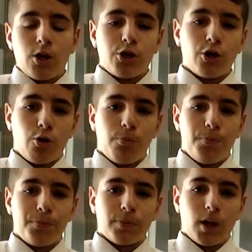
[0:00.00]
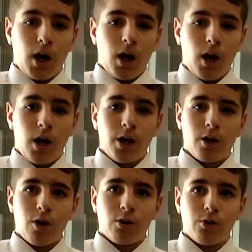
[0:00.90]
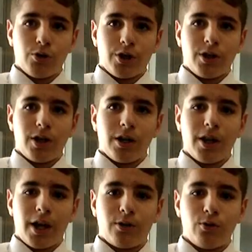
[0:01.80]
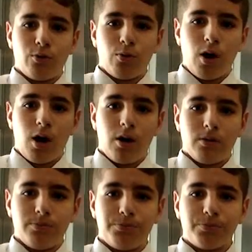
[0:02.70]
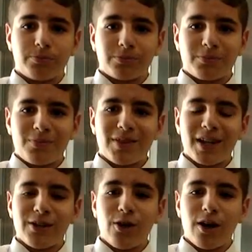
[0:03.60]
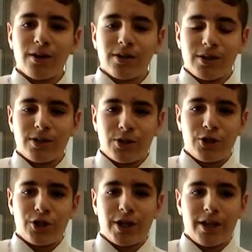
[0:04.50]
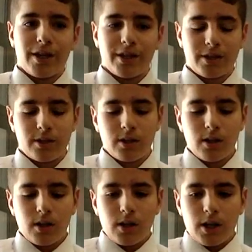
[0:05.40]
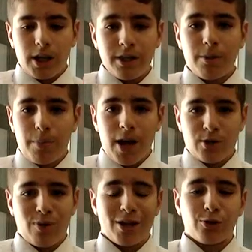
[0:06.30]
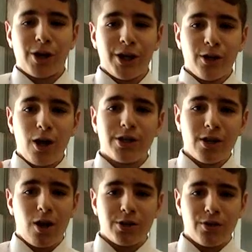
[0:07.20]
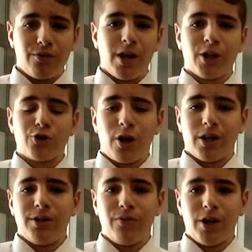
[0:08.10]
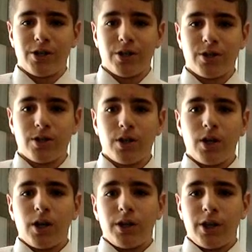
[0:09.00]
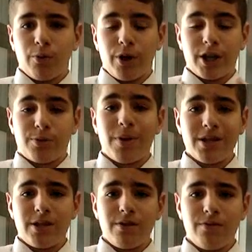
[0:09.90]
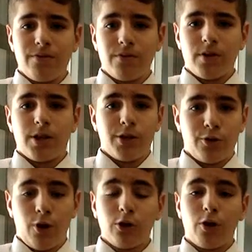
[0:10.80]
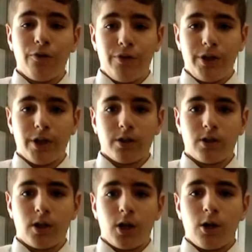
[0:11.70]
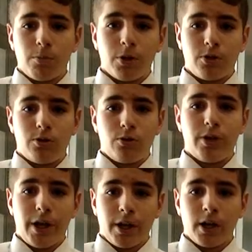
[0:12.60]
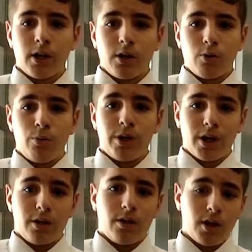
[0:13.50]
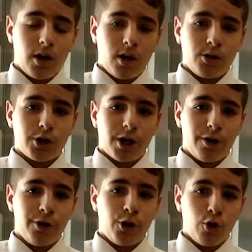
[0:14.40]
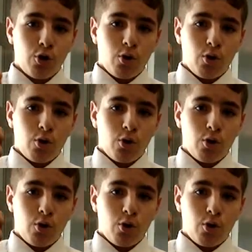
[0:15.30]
So, in conclusion, I'd like to say that in the past we had to carry lots and lots of electronic devices. They were expensive, they were not convenient, but today we can just carry